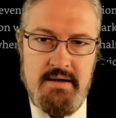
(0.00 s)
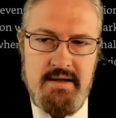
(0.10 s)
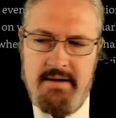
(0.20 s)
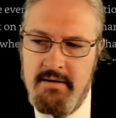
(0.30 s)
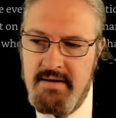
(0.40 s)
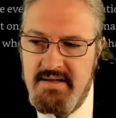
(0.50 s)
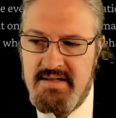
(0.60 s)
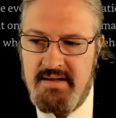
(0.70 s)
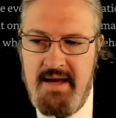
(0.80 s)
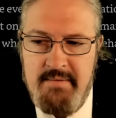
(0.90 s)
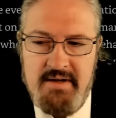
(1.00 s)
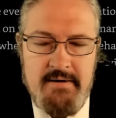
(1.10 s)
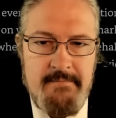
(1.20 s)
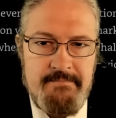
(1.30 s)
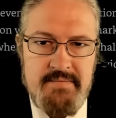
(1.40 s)
And here he is claiming
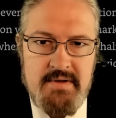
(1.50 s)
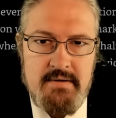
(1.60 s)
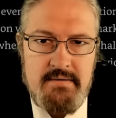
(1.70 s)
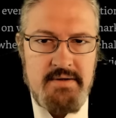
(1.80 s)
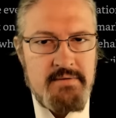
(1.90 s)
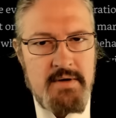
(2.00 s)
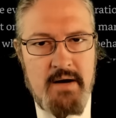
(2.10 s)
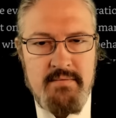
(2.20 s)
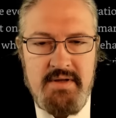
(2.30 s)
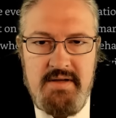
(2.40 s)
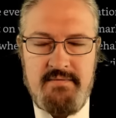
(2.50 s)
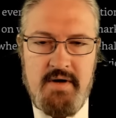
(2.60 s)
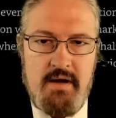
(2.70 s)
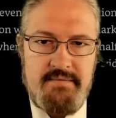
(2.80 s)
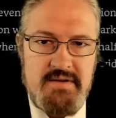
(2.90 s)
that they're not really
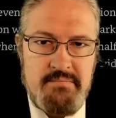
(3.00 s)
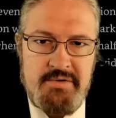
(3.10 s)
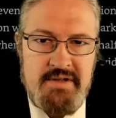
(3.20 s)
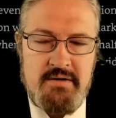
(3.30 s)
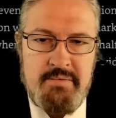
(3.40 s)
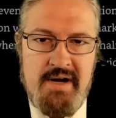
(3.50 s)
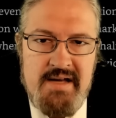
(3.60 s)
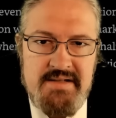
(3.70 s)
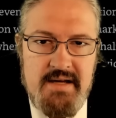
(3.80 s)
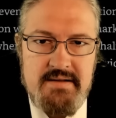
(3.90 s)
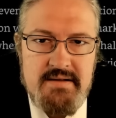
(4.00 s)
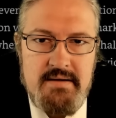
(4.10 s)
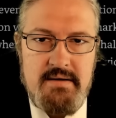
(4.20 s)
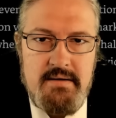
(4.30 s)
involved in the political process